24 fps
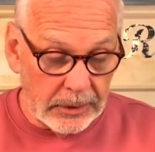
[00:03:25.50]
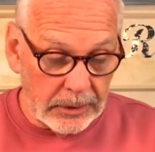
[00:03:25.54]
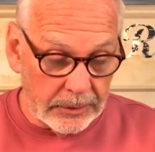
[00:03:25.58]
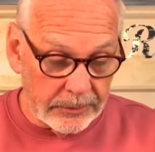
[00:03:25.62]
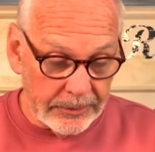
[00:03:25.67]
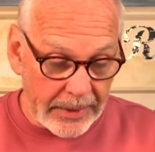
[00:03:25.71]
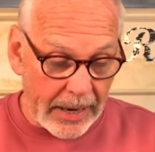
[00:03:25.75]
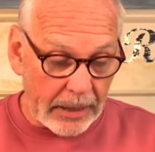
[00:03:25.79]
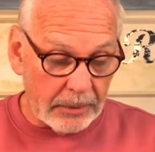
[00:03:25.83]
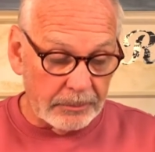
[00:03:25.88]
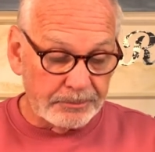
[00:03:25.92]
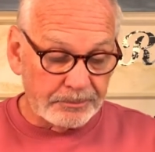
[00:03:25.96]

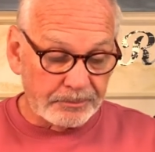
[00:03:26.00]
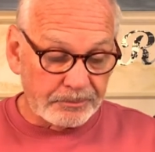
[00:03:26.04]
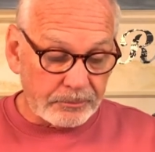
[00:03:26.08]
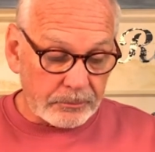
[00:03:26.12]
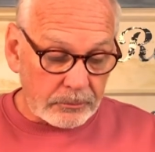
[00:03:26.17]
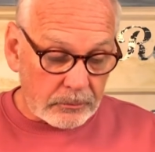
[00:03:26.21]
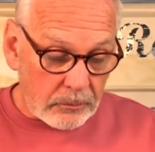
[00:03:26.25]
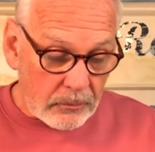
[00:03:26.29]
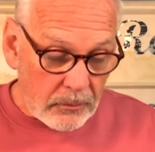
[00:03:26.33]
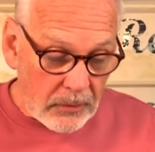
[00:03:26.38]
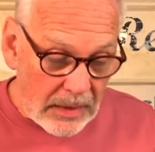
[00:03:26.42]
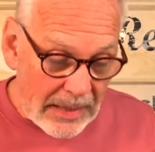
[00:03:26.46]
Now,
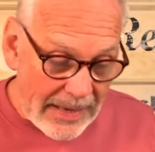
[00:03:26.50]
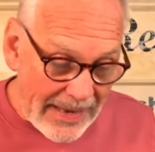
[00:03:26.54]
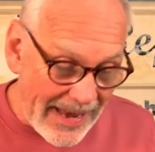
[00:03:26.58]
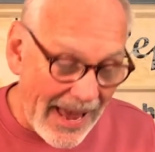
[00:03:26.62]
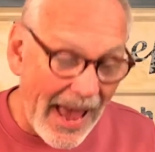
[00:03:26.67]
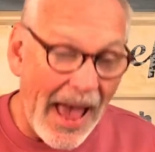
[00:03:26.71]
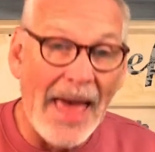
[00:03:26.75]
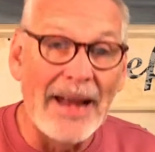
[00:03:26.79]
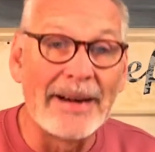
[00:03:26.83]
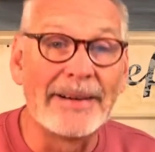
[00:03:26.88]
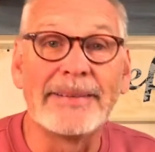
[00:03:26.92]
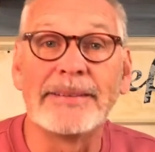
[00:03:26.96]

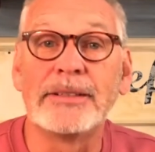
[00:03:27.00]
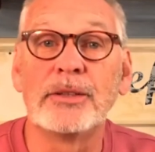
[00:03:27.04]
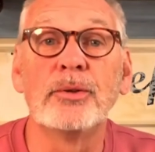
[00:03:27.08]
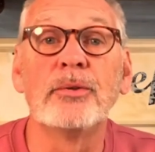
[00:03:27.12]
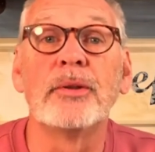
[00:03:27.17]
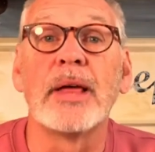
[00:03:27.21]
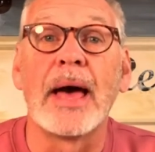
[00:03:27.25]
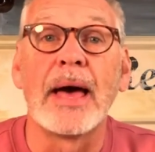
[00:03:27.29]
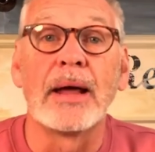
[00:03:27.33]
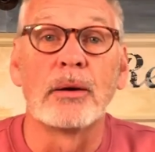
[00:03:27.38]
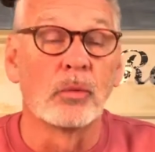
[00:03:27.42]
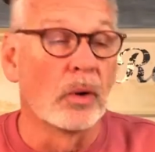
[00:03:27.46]
how did he do
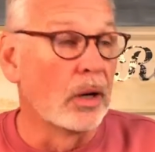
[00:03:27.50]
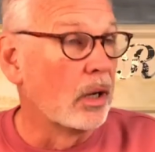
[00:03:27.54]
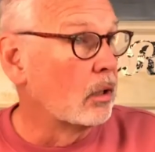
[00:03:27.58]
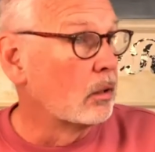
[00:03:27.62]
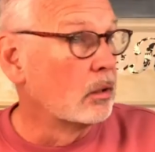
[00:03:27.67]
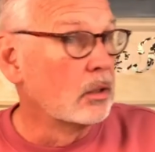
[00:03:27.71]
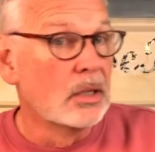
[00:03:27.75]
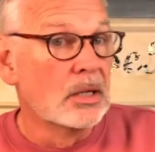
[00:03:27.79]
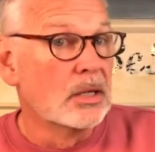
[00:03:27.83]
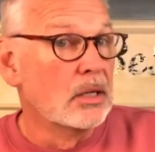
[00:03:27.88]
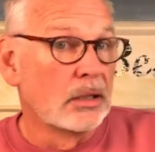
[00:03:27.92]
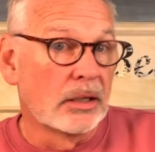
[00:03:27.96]
that? Well,
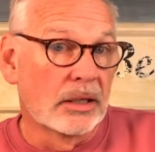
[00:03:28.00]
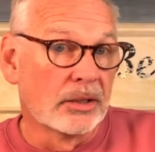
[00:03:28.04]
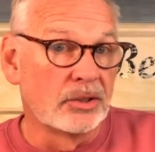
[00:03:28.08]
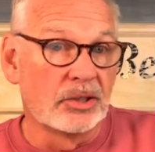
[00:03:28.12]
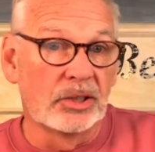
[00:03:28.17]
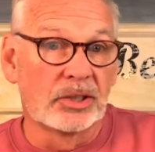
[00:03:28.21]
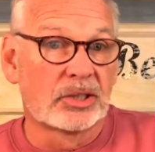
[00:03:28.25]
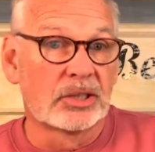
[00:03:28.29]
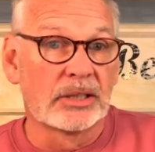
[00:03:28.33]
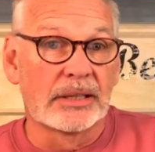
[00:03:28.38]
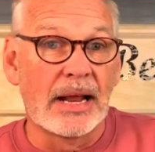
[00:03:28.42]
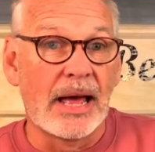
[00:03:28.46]
because he
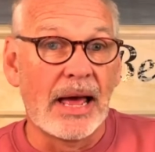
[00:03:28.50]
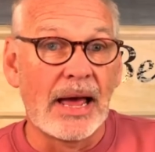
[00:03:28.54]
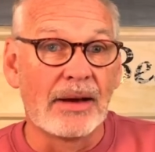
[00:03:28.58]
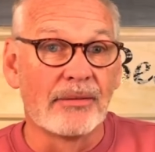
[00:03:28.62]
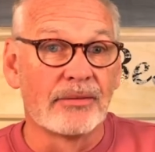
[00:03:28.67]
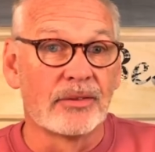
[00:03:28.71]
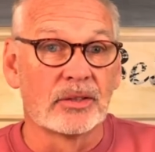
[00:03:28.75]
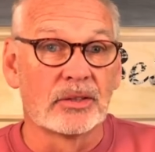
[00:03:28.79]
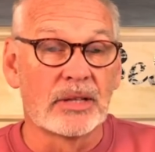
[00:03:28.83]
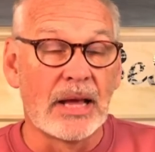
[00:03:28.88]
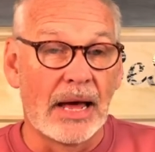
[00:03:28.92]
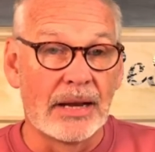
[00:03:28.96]
said, I have
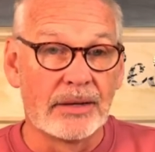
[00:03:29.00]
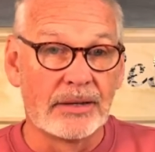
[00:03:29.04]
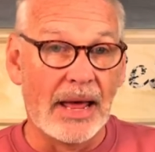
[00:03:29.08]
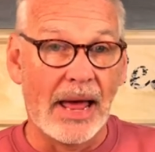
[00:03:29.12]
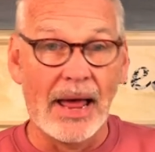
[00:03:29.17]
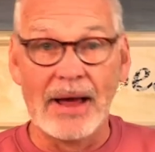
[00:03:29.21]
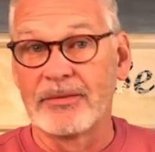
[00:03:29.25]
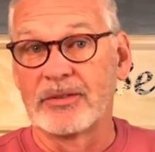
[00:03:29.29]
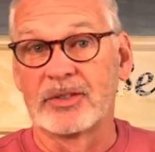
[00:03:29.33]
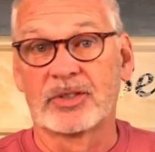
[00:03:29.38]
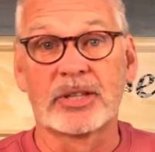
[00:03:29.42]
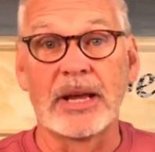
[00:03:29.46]

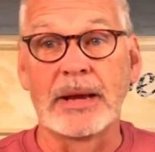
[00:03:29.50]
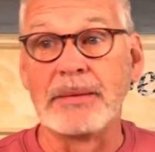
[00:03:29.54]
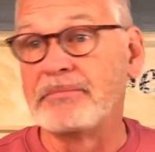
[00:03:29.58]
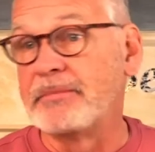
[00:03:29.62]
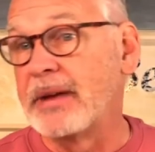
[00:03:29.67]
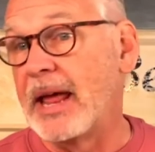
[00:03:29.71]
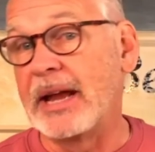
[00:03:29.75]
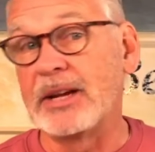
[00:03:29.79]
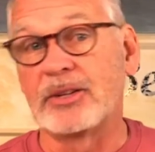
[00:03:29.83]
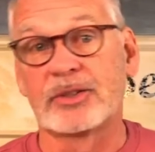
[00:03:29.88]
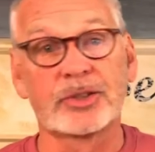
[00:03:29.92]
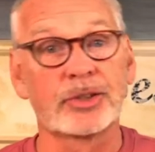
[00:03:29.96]
the same
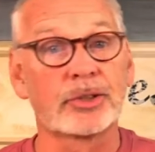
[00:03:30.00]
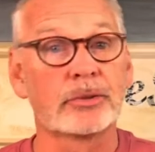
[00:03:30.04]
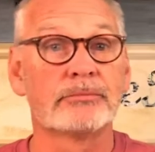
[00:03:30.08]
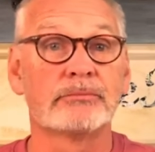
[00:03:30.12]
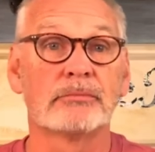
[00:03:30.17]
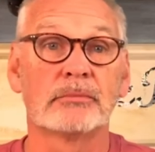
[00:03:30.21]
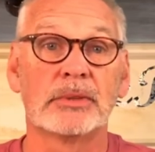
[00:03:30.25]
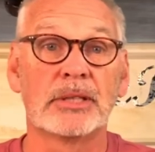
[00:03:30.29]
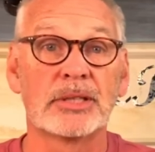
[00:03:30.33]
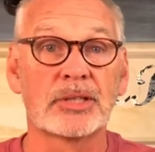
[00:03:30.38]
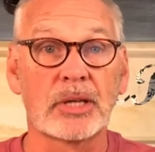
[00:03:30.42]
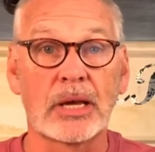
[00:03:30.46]
nature
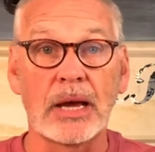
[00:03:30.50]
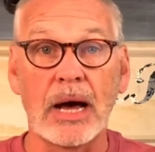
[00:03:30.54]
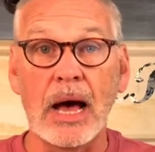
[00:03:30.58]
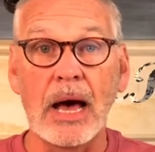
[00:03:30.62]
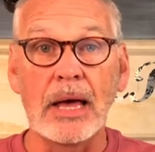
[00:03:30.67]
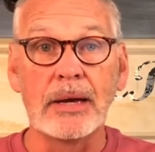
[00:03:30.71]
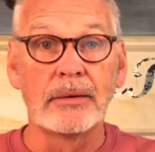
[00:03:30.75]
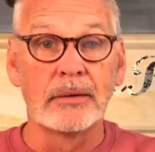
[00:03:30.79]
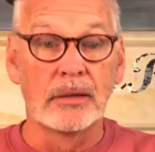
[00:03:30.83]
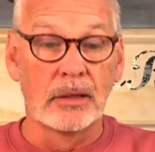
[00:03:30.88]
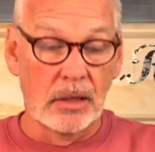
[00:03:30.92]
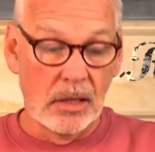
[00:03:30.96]
as
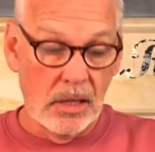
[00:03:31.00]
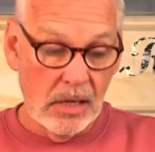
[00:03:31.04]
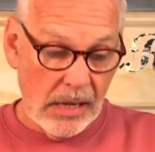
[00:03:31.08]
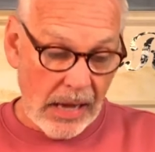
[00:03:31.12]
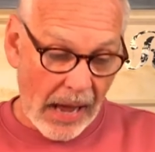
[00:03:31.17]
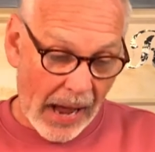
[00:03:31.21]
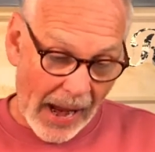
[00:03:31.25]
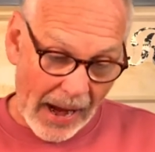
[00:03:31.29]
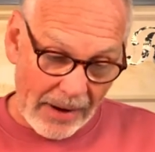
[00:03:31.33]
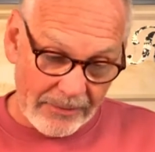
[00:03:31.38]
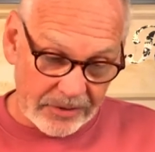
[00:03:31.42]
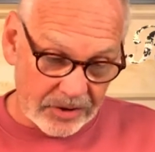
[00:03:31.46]
God.
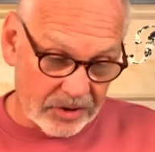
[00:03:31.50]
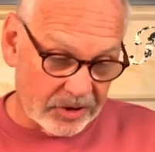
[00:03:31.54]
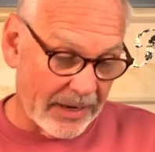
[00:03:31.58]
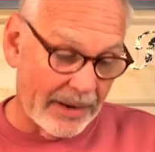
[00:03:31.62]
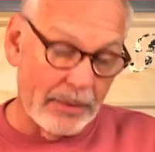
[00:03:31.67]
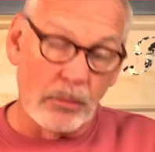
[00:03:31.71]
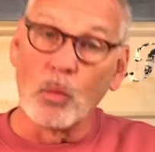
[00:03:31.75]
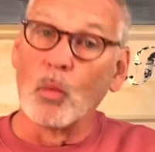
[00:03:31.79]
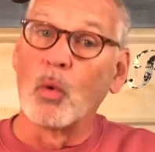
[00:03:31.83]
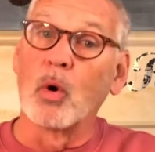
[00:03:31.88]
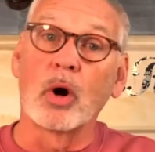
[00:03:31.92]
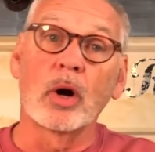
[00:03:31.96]
I have the
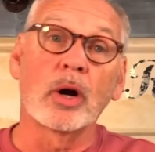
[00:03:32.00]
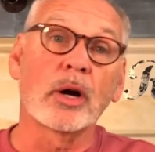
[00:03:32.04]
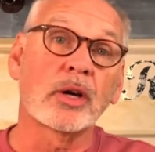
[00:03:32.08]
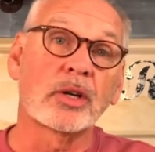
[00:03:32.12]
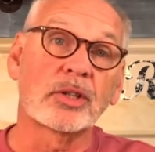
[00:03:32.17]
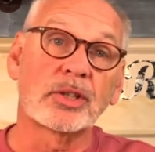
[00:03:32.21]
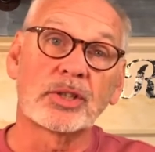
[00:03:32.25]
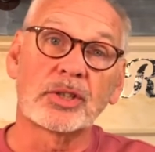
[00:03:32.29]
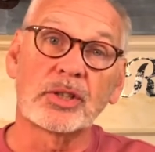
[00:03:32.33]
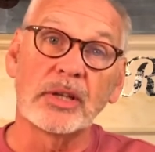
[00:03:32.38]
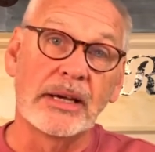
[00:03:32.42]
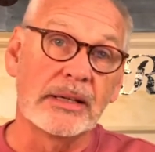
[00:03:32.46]
same
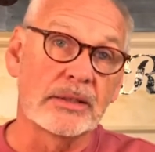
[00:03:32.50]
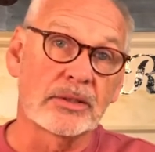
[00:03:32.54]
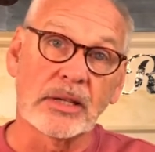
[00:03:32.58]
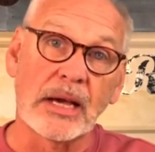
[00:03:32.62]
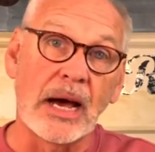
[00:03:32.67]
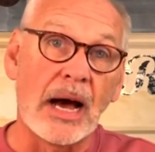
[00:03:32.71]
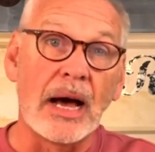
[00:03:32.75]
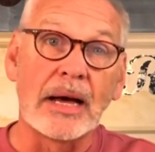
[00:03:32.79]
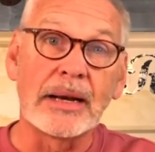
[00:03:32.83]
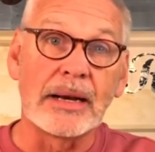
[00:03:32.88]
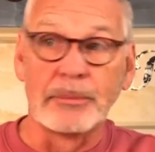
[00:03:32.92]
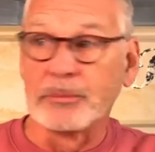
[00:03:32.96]
works as
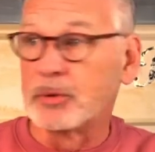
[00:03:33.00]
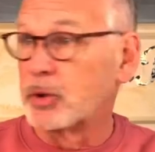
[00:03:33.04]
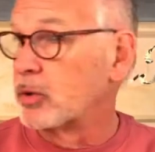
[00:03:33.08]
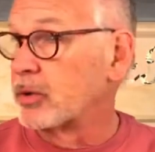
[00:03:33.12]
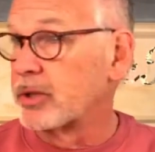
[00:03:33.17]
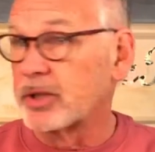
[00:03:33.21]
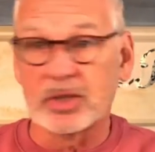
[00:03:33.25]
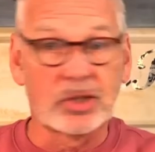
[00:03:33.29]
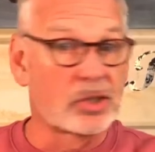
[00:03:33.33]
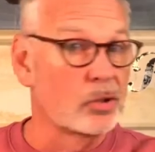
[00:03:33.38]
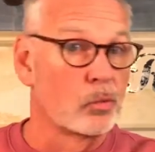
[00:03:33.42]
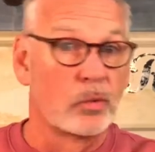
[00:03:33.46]
God. I'm doing
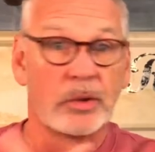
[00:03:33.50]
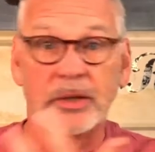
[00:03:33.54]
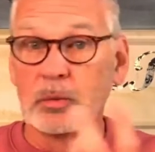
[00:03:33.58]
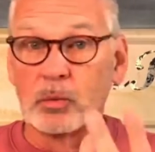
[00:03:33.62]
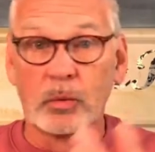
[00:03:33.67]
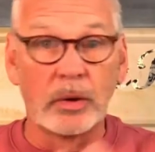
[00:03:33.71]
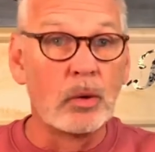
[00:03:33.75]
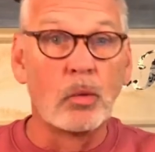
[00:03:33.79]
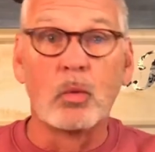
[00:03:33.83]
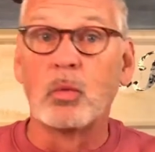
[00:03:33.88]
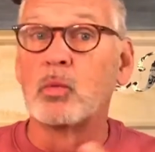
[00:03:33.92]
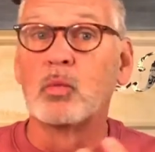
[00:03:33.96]
this.
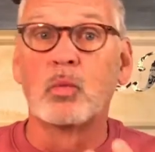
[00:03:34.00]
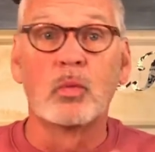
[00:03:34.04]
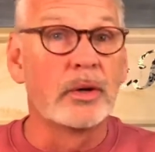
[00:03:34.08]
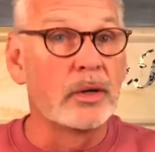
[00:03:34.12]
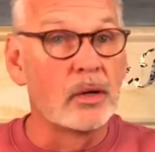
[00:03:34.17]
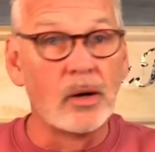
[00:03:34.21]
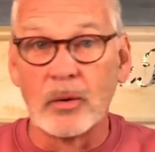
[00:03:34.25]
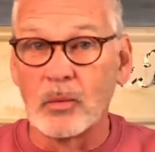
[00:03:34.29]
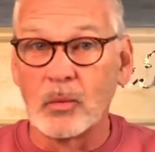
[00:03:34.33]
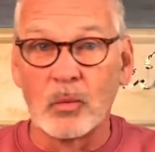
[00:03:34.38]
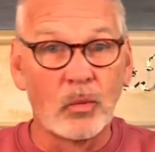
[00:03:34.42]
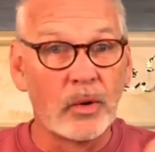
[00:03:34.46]

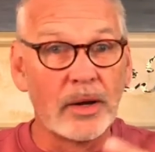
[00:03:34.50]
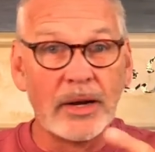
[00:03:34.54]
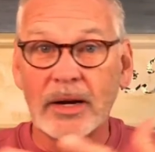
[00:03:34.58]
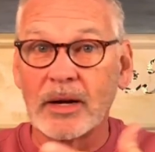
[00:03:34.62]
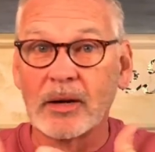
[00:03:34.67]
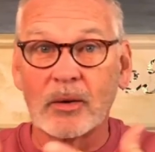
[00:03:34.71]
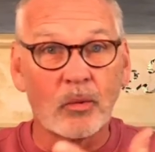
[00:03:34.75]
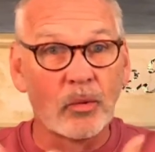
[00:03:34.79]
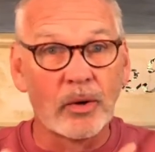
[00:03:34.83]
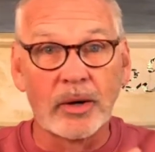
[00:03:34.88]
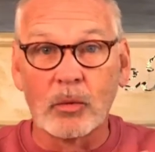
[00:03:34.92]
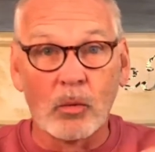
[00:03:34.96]

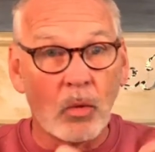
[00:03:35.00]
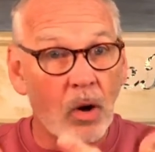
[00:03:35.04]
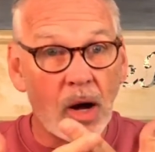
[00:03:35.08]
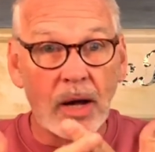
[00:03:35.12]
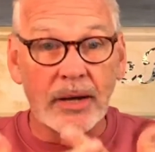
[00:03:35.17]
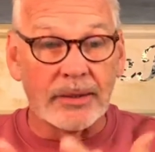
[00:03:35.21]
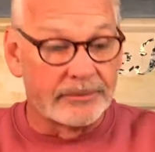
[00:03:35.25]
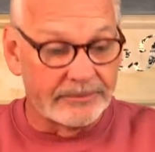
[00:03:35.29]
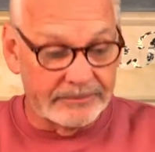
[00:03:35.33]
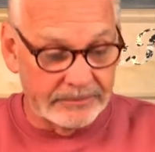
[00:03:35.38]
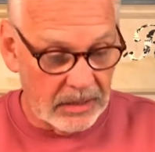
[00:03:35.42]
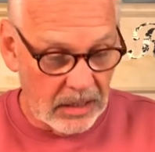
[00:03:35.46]
We're
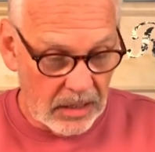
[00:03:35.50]
one.